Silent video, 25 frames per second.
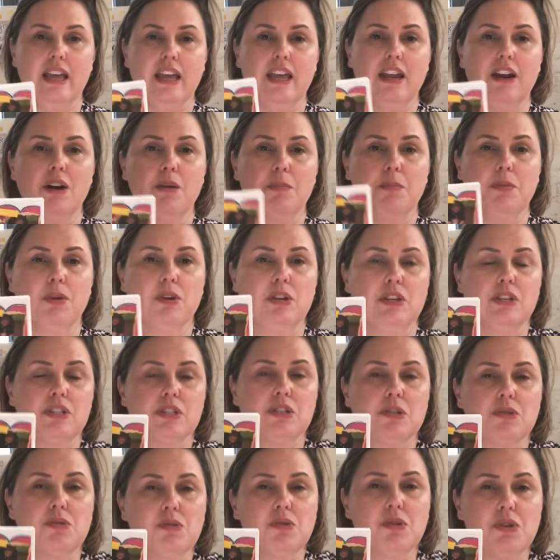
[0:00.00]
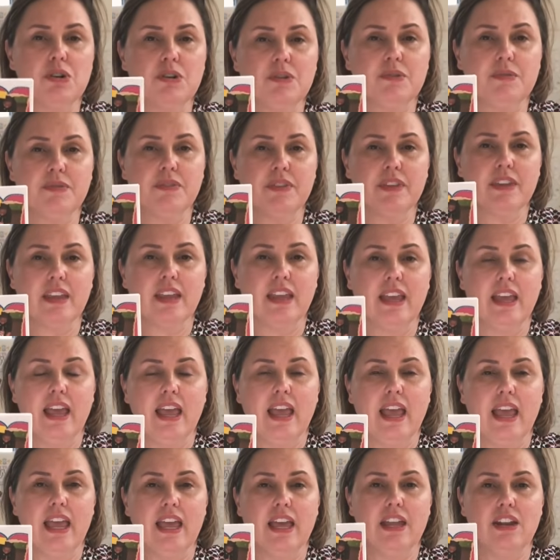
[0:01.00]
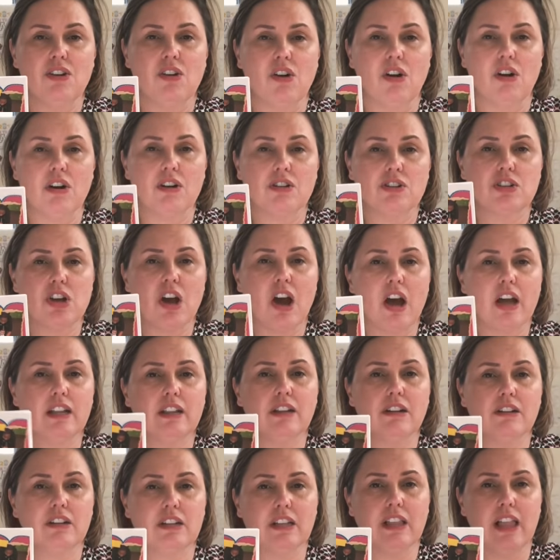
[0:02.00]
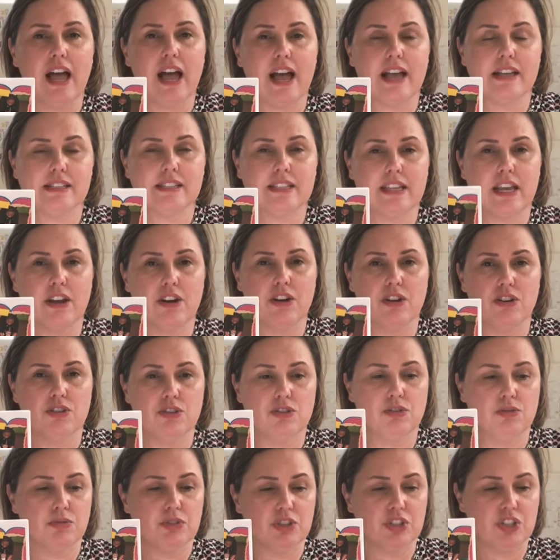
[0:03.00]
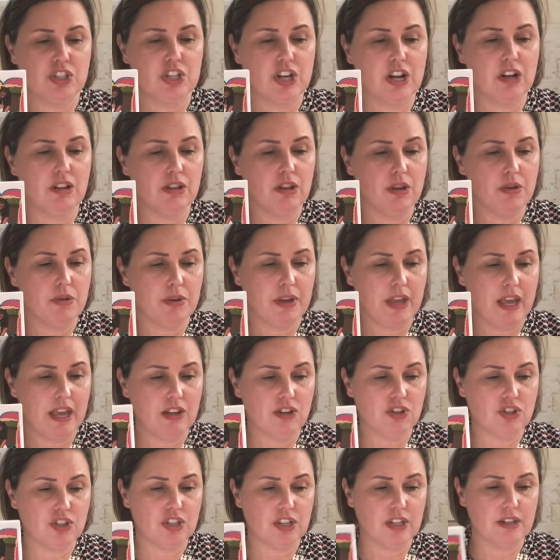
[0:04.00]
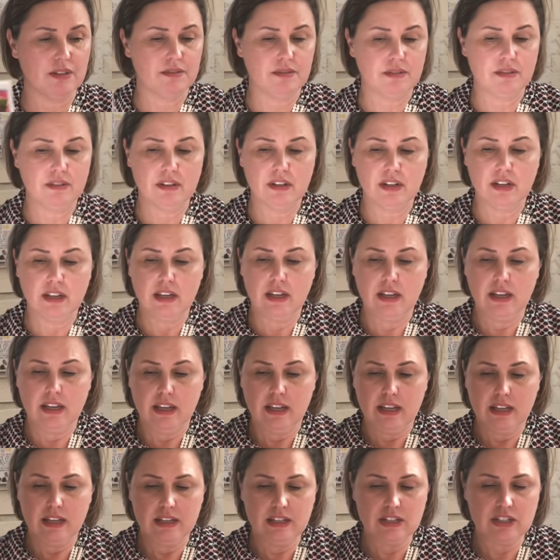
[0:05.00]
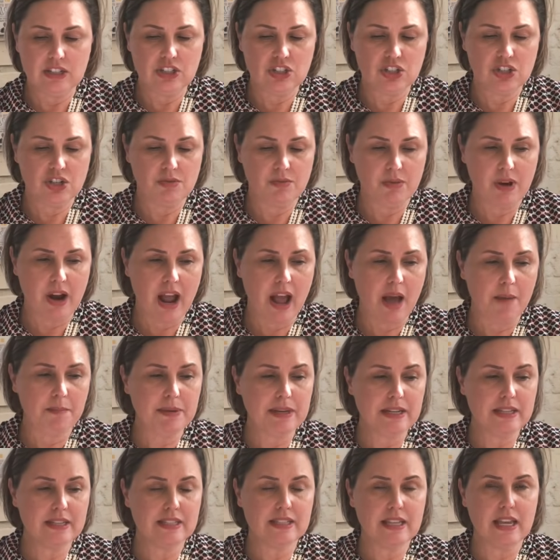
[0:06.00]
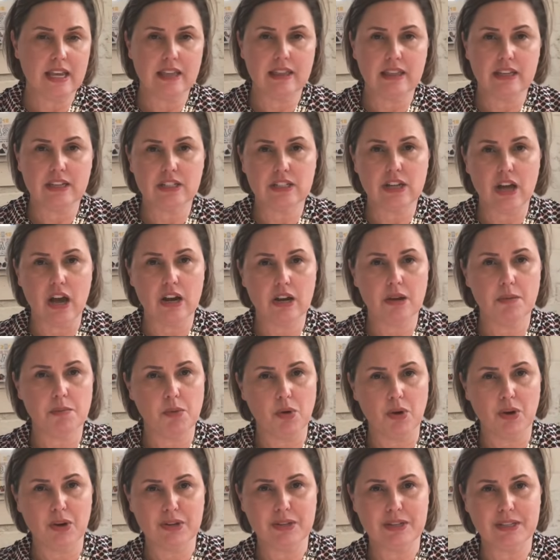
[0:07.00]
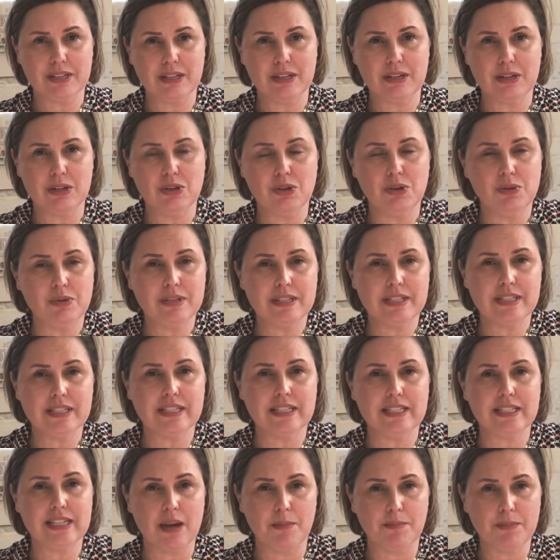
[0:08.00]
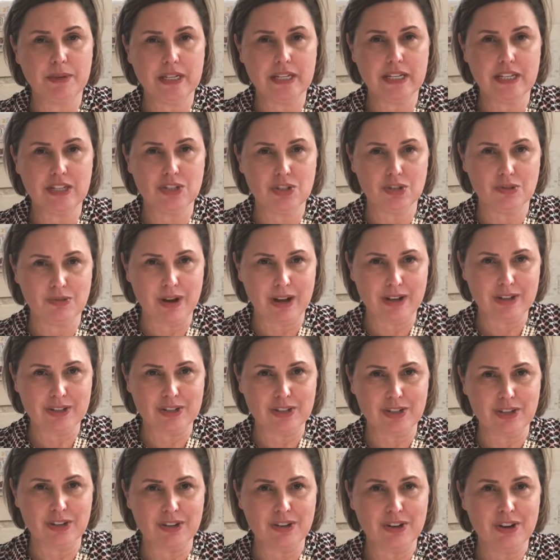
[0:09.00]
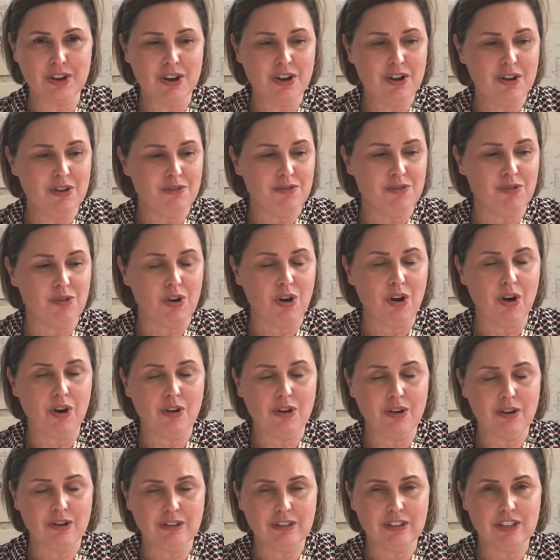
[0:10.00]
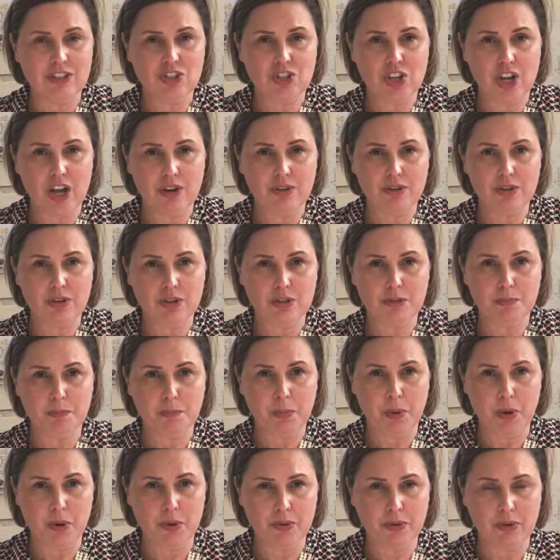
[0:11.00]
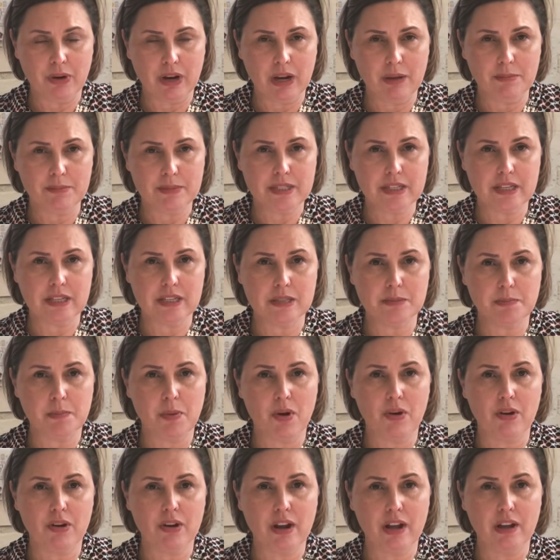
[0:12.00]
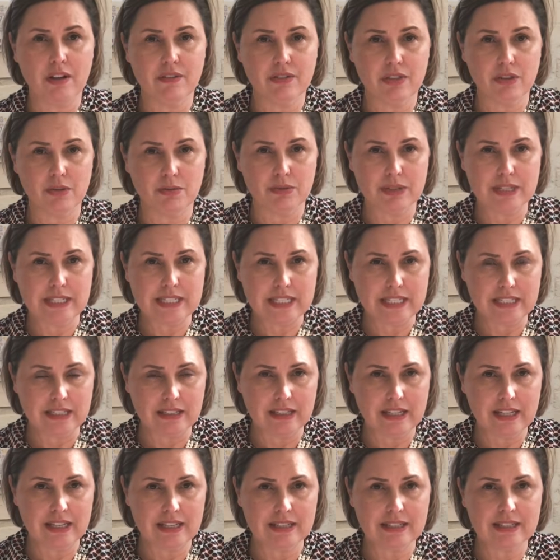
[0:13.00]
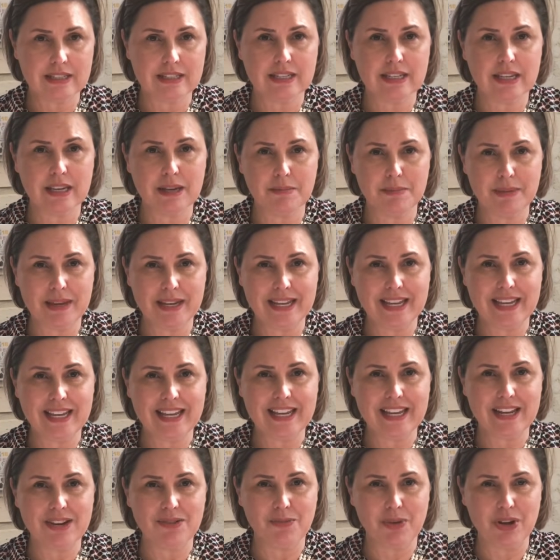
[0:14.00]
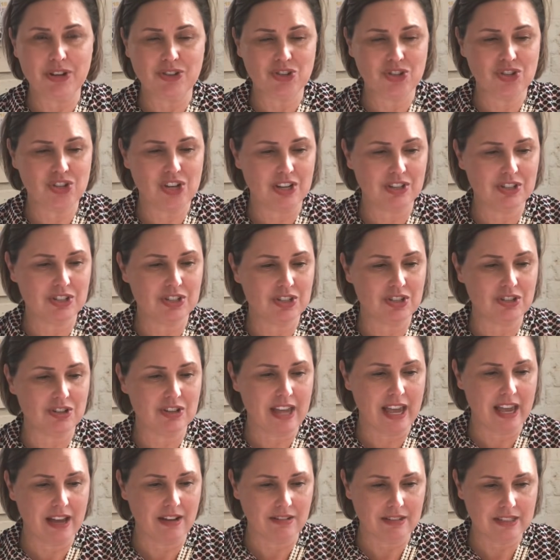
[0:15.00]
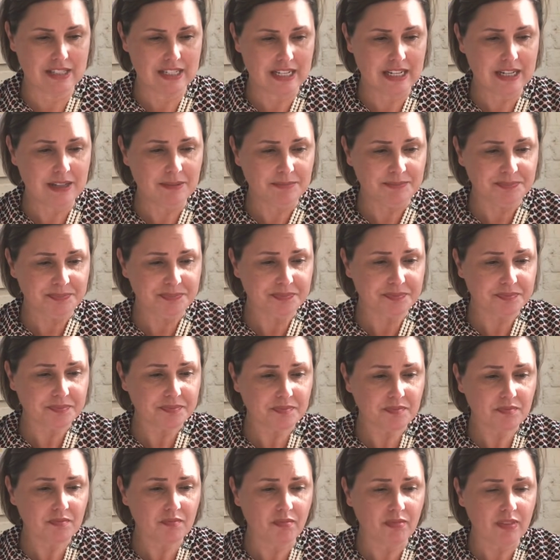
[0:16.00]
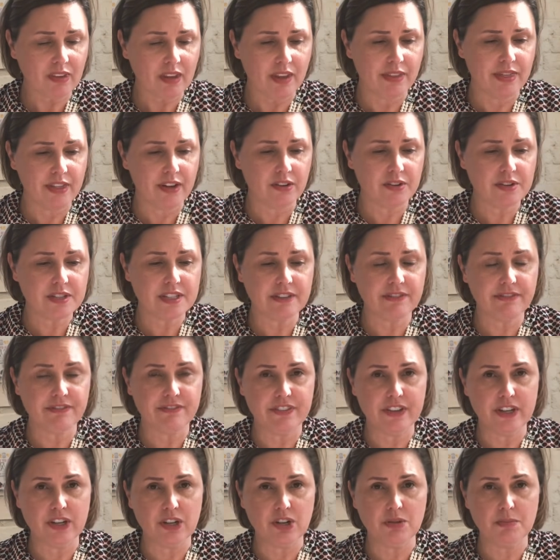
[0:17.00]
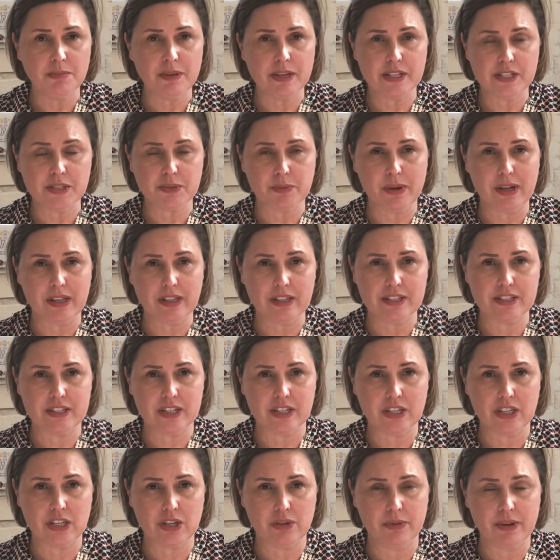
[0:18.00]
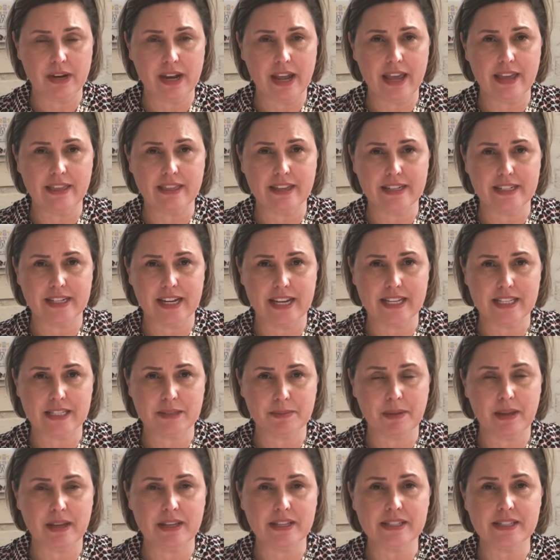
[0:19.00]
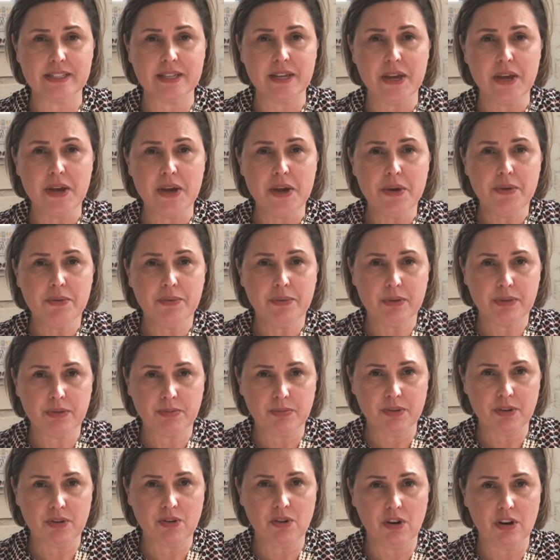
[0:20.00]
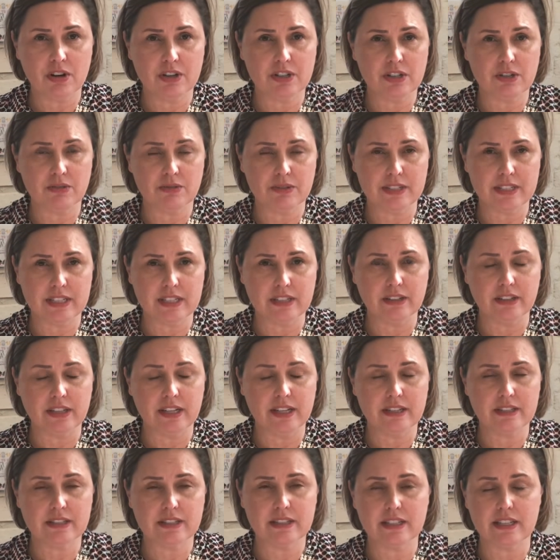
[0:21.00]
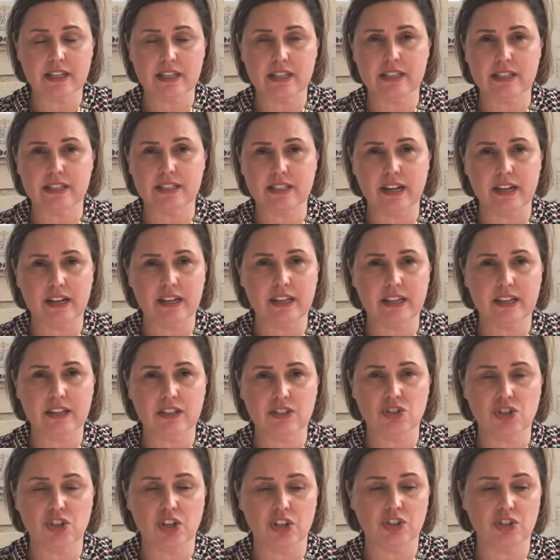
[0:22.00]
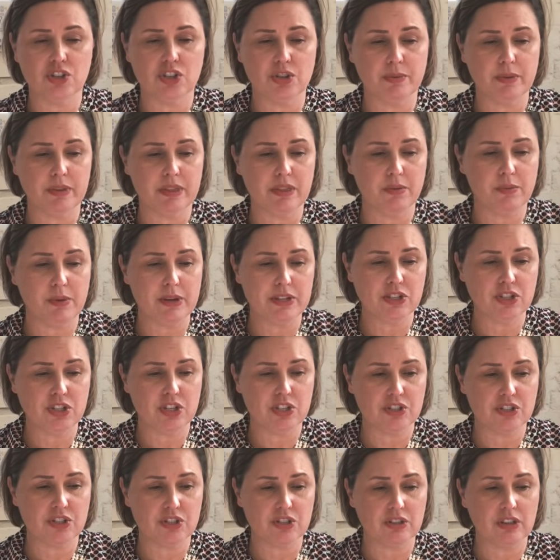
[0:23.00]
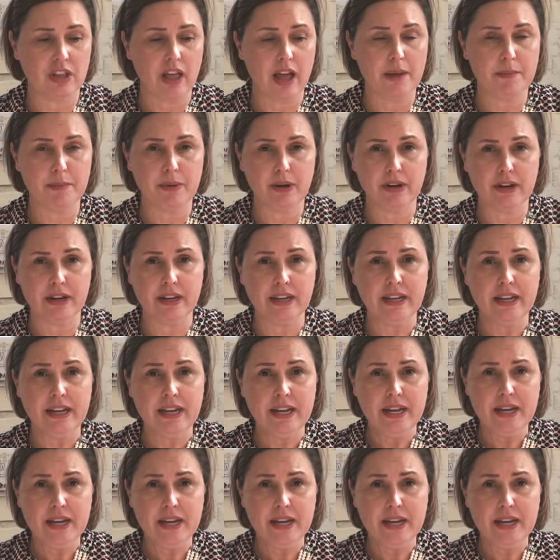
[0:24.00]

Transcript: at our preschool and our toddler class at our New Rochelle location. In addition, we're happy to say that Donna Morrison, who is the Deputy Director for our Early Childhood Programs, is part of the Resilience Committee in Westchester County. There is a film as well as a Q&A that takes place with regard to resilience. It's done in conjunction with the Westchester Library